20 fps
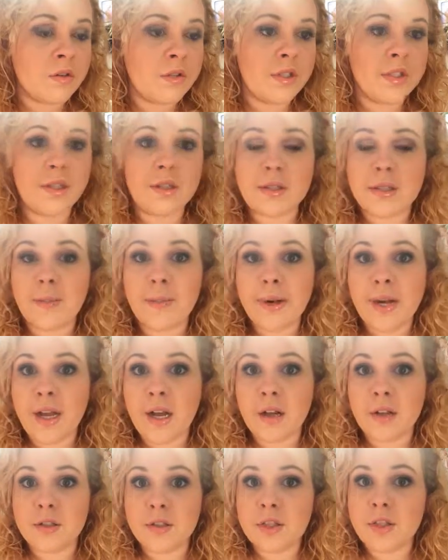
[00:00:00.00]
She kills somebody
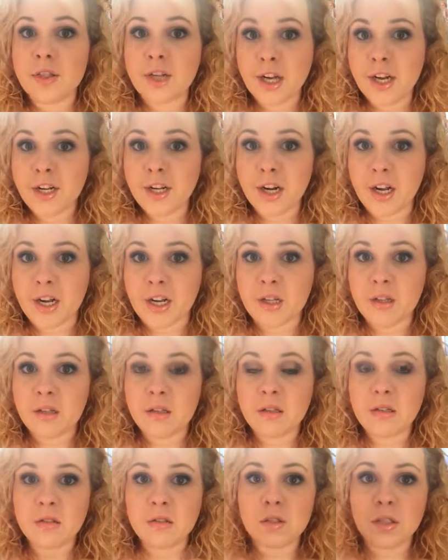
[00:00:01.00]
else. She's cray cray.
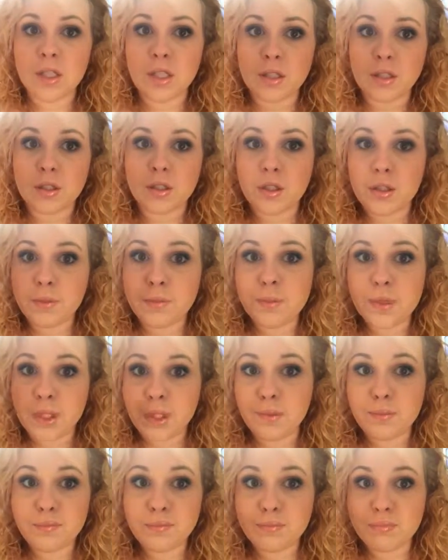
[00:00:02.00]
Like
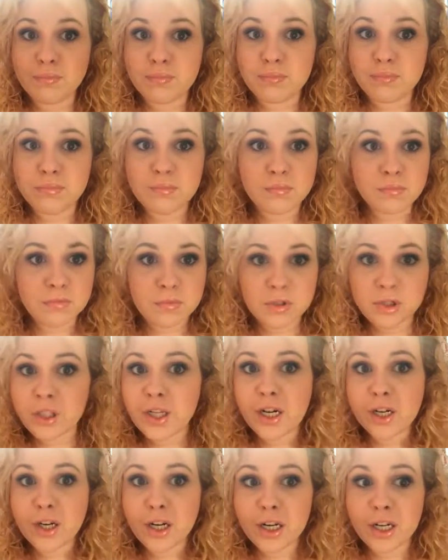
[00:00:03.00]
loop-de-loop.
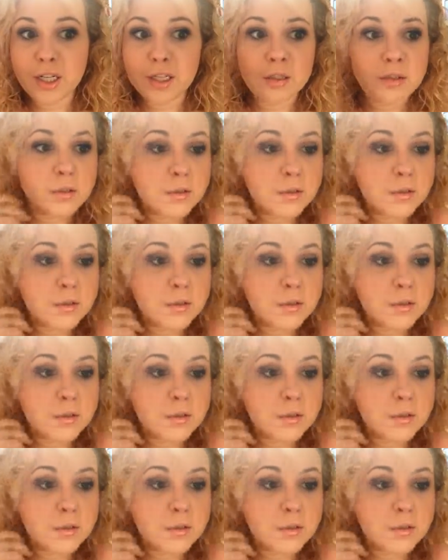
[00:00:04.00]
Cray cray.